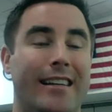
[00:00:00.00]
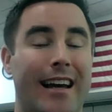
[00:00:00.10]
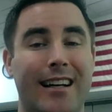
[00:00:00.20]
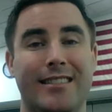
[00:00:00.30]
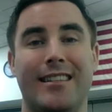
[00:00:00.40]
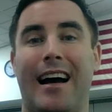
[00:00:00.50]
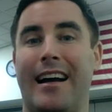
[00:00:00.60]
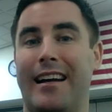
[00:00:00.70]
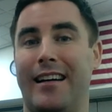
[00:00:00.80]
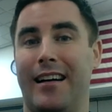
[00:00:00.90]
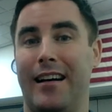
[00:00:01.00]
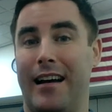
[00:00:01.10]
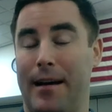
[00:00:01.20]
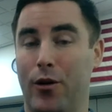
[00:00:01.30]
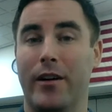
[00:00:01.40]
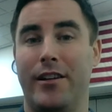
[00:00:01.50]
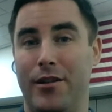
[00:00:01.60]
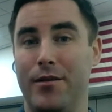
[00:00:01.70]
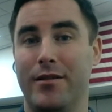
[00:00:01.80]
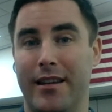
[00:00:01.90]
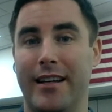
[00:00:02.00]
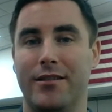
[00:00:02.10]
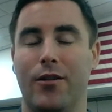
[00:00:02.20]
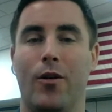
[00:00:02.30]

yes, I am going to use this,